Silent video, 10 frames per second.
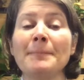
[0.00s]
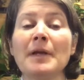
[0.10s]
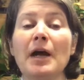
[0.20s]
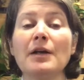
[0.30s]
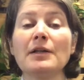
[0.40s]

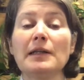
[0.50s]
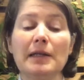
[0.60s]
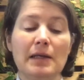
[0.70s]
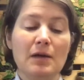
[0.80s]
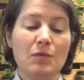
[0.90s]

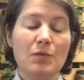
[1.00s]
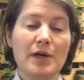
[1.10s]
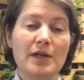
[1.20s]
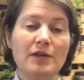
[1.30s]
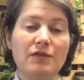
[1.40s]
Currently,
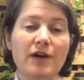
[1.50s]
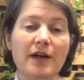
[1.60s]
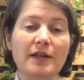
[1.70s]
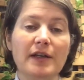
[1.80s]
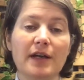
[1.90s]
we
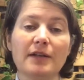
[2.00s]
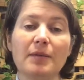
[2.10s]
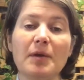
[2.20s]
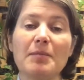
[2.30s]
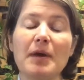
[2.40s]
define the
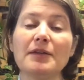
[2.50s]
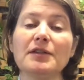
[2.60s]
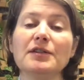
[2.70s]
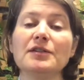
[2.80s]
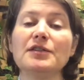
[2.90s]
academic
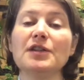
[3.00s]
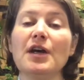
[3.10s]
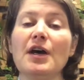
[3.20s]
matters.